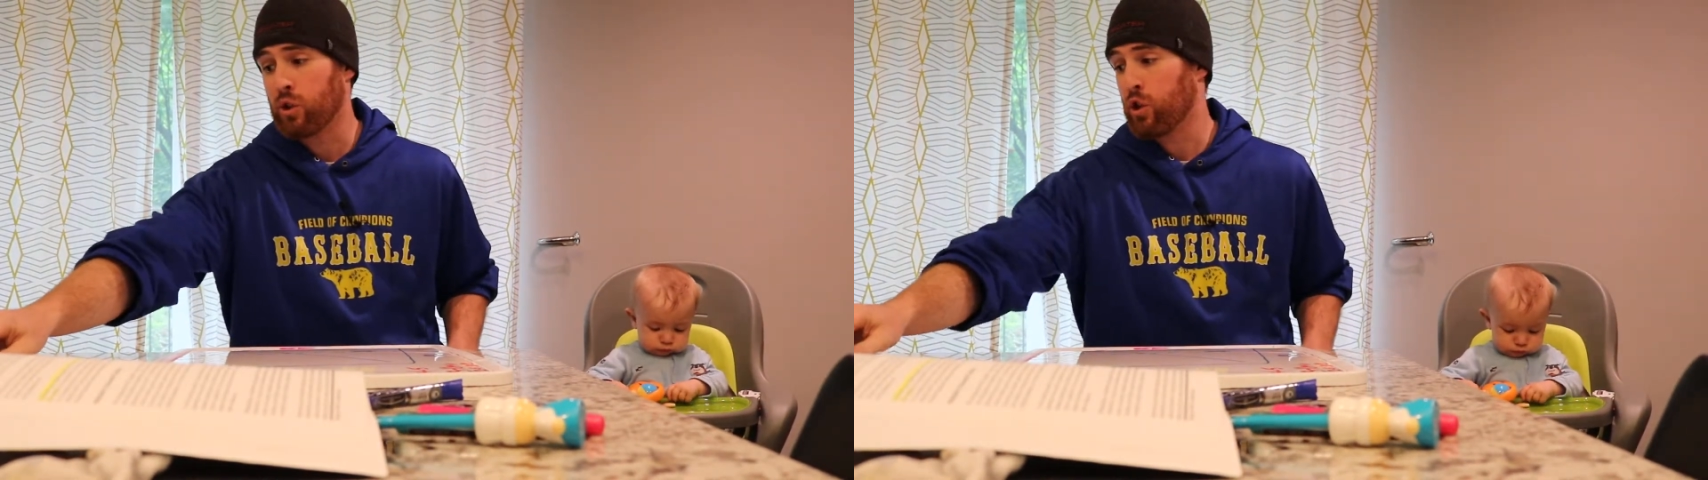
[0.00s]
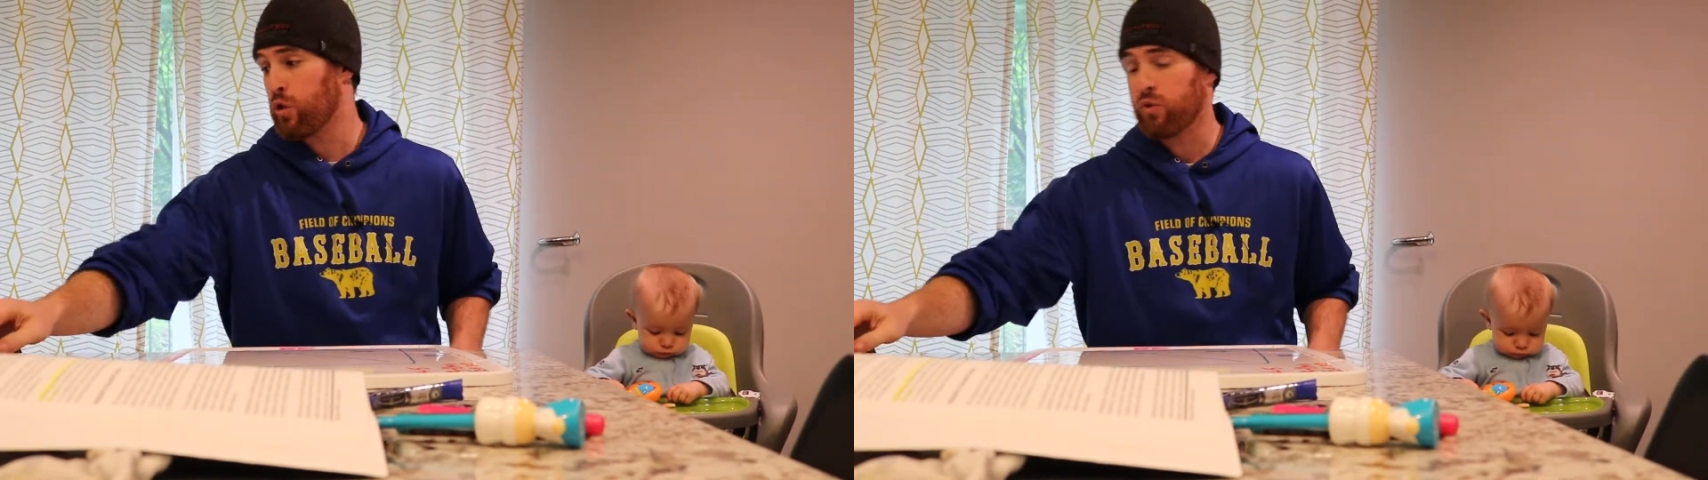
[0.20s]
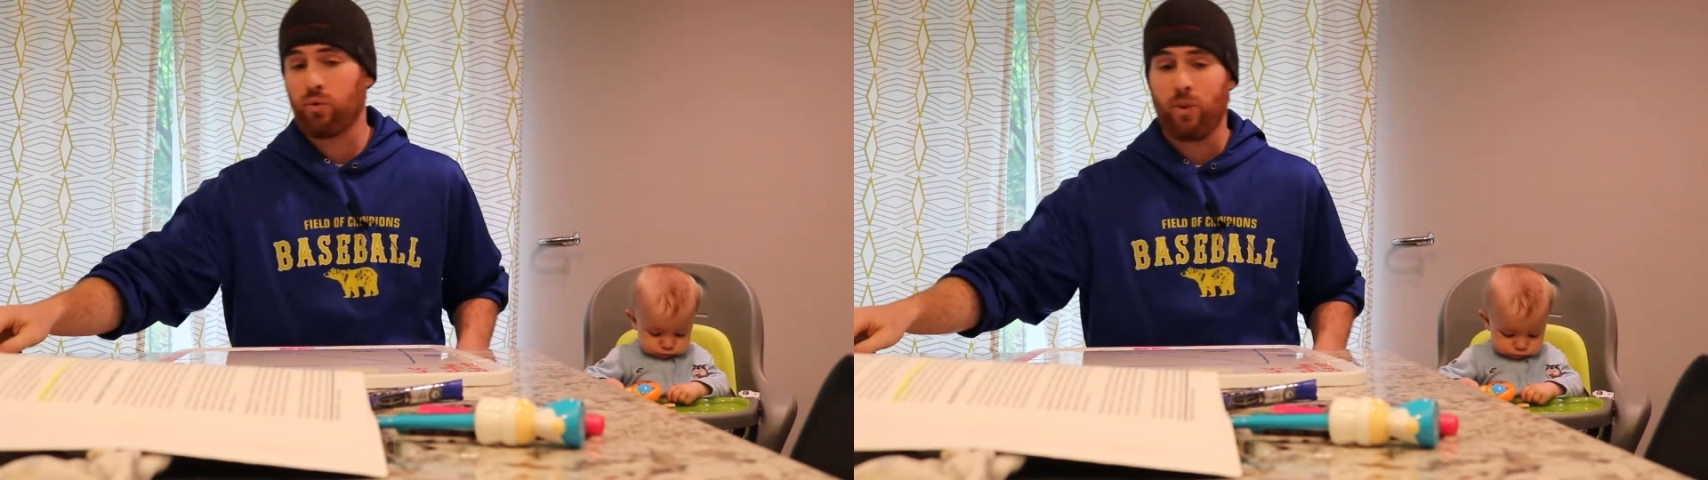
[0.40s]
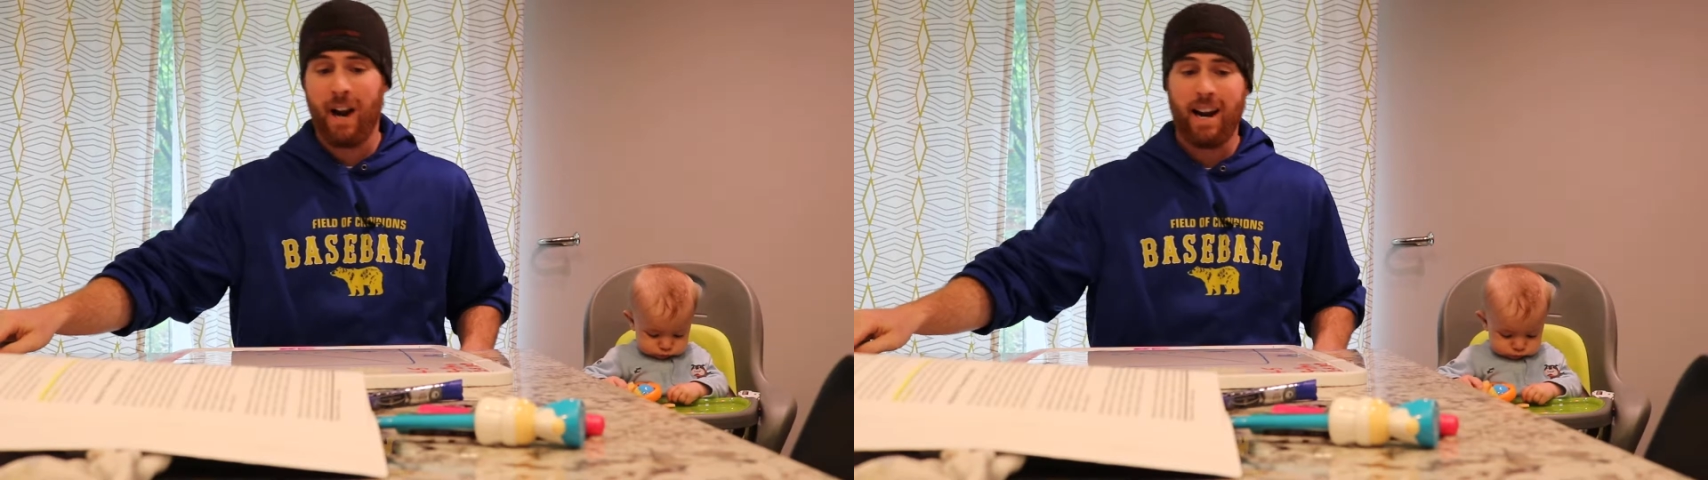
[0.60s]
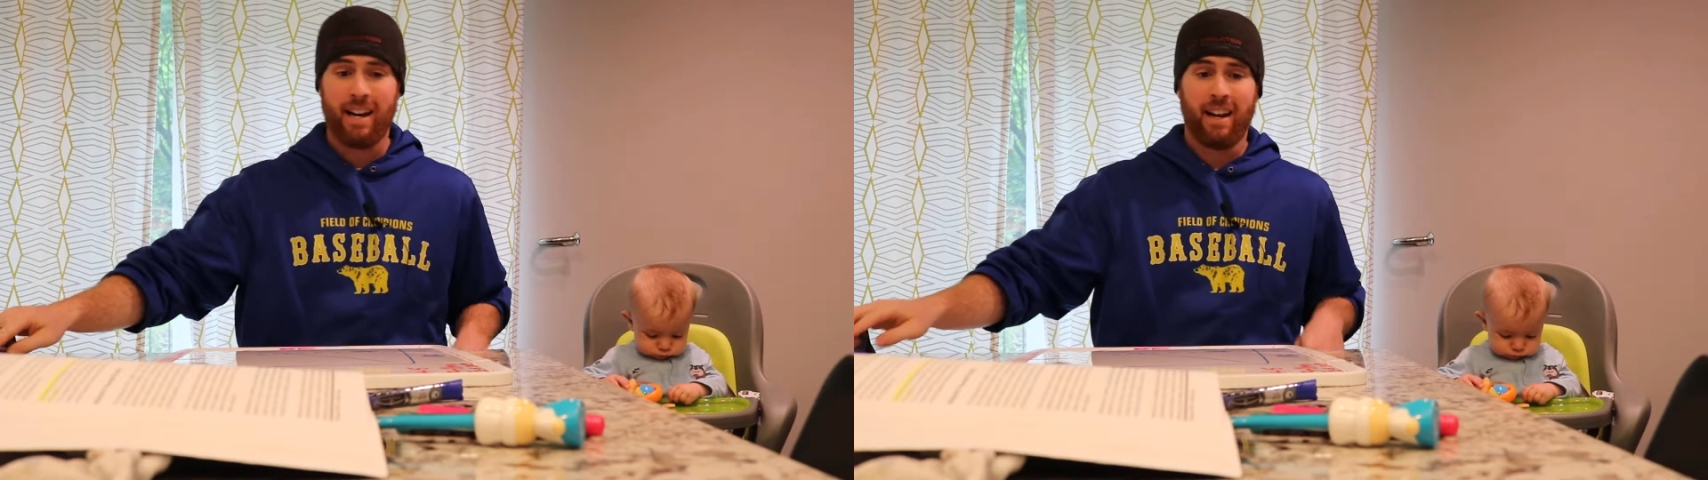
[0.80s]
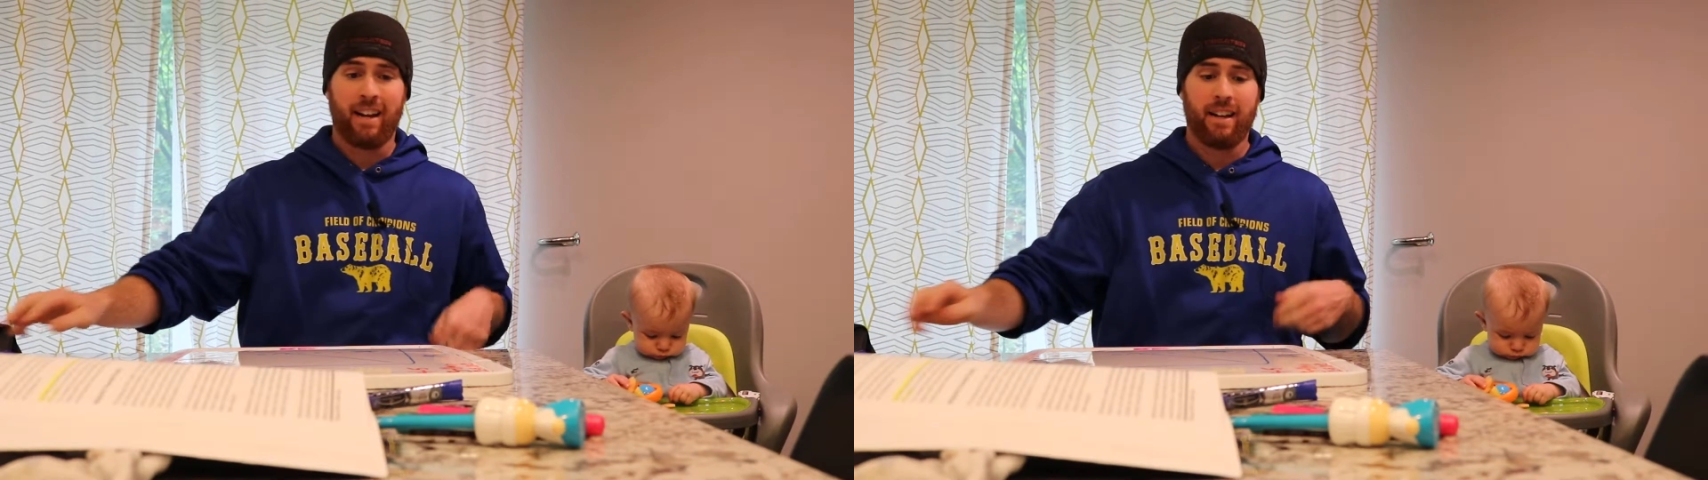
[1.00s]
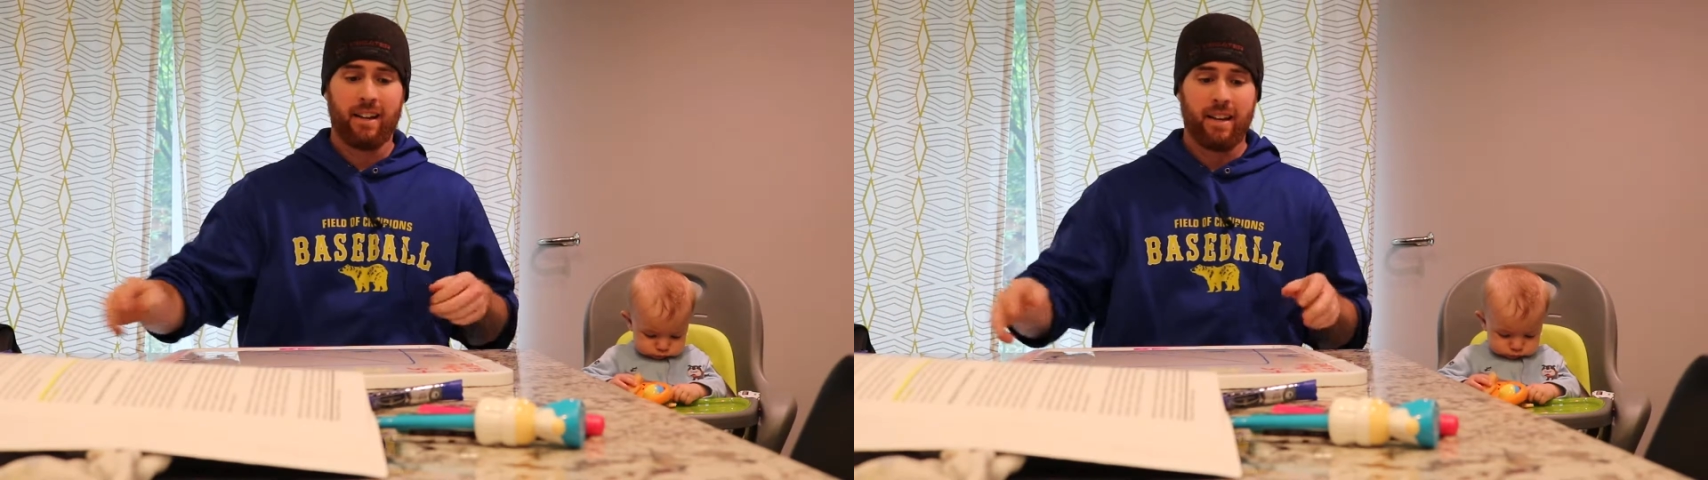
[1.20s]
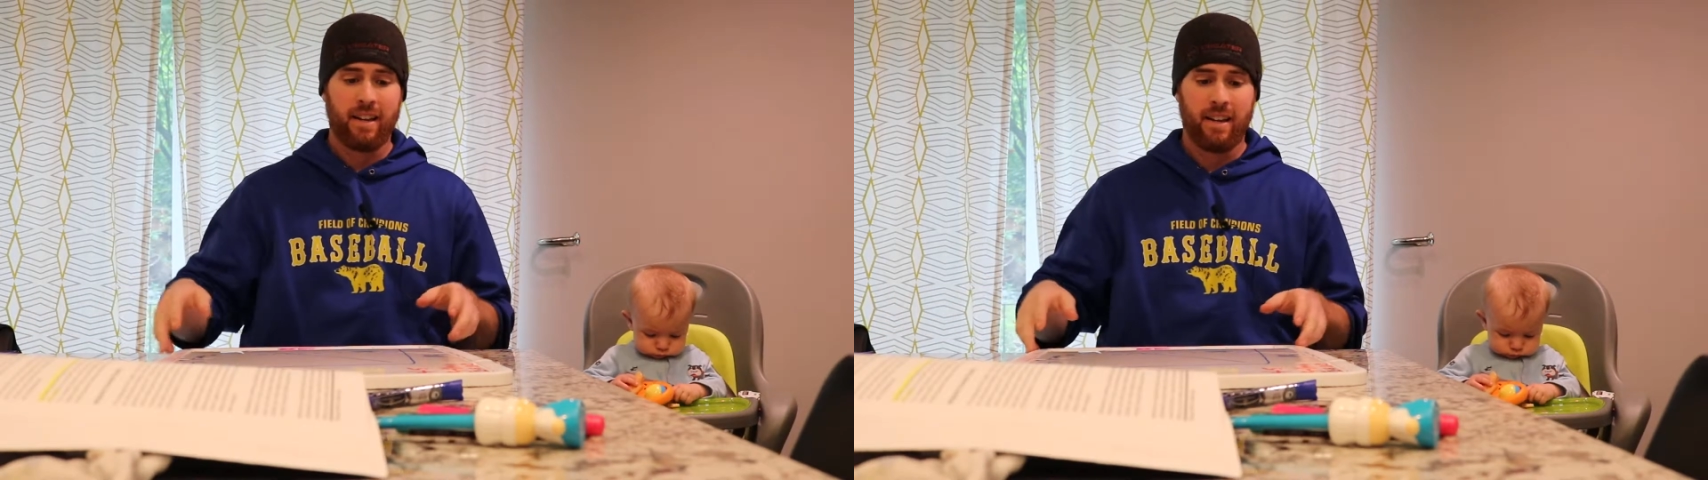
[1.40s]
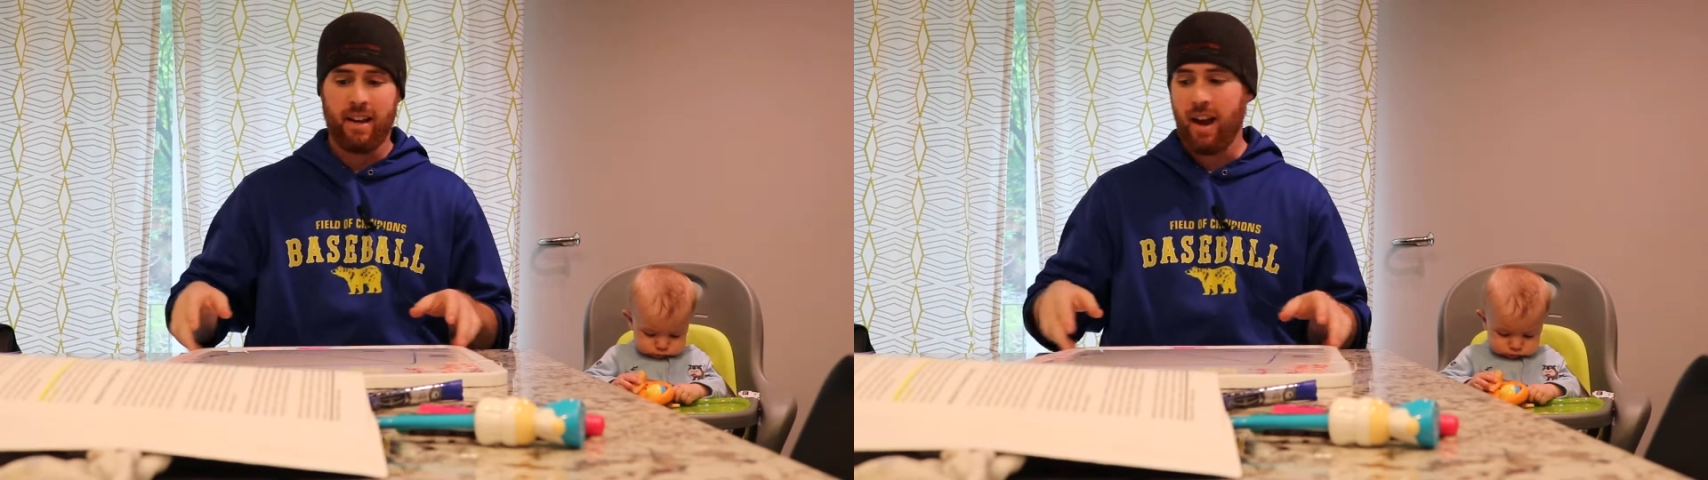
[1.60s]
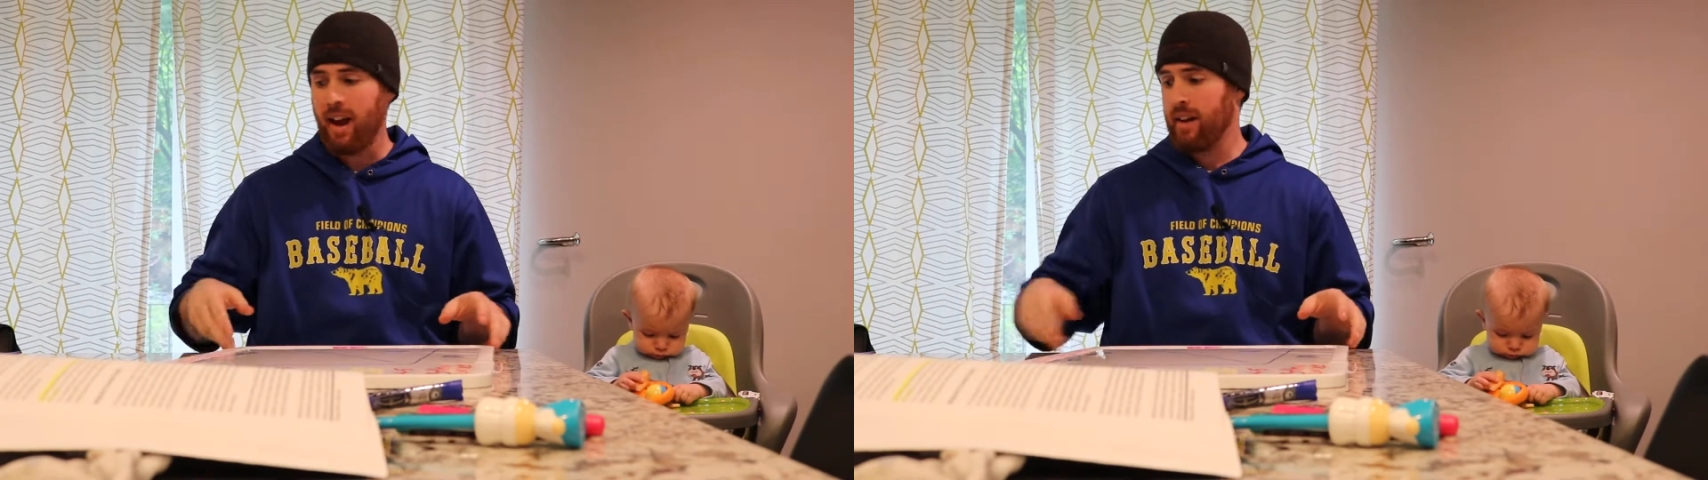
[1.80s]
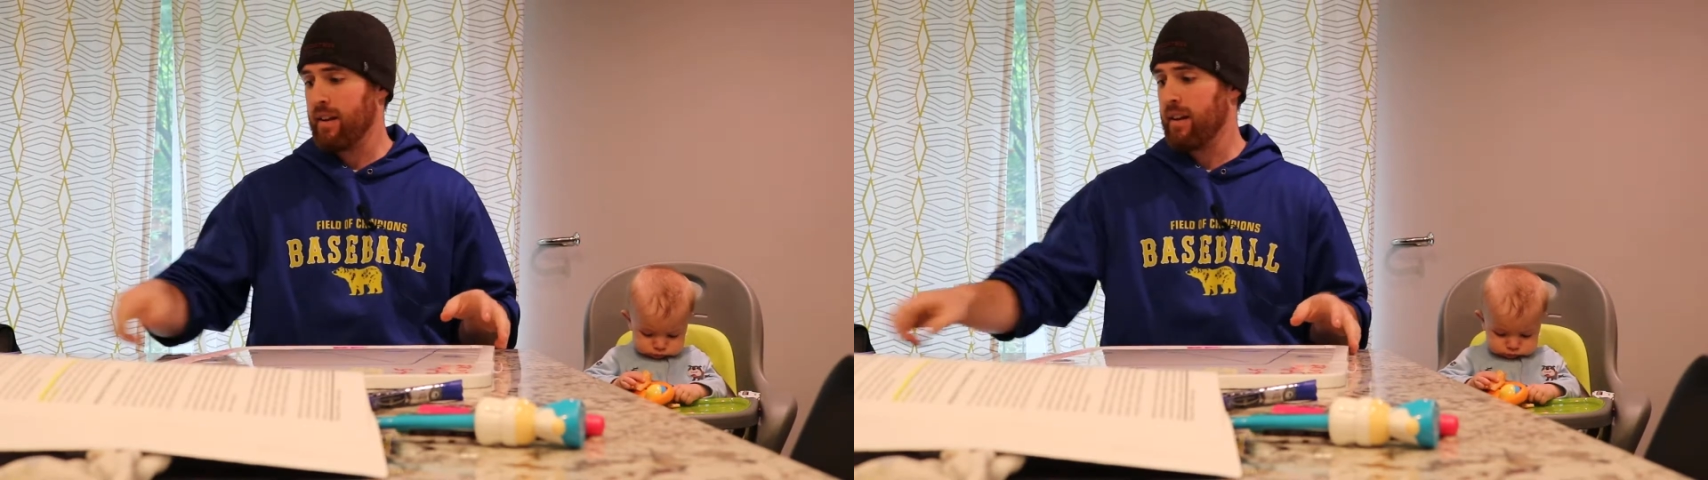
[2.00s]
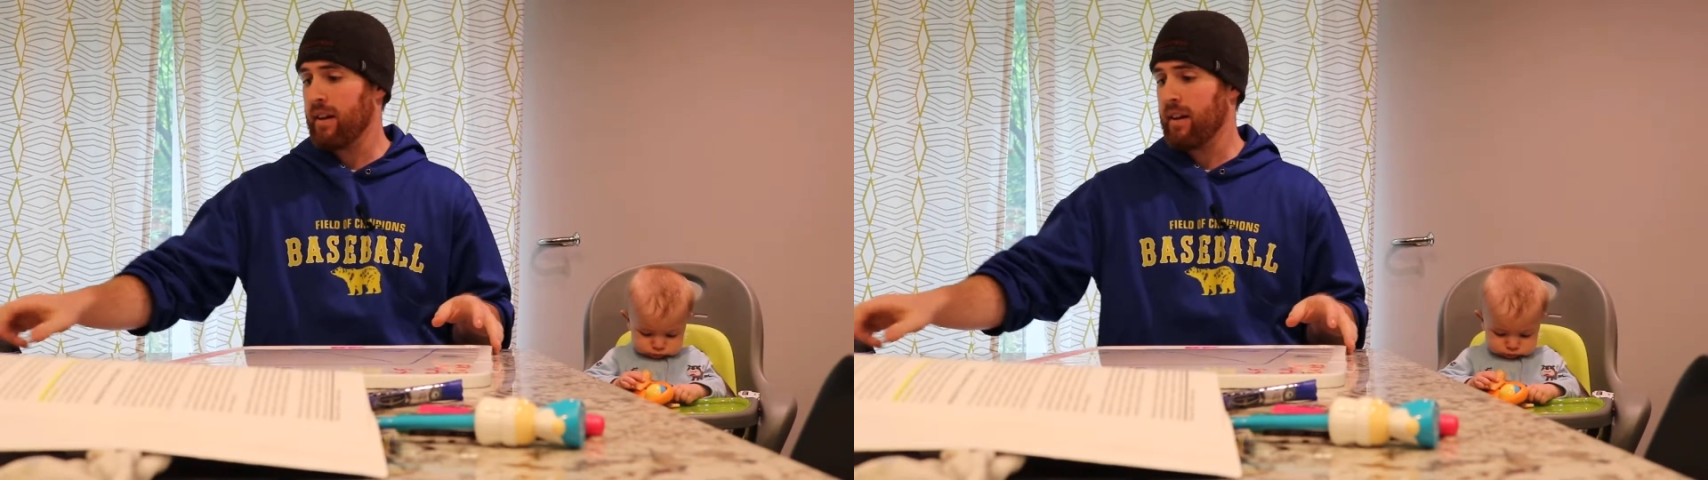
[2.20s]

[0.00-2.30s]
training, okay?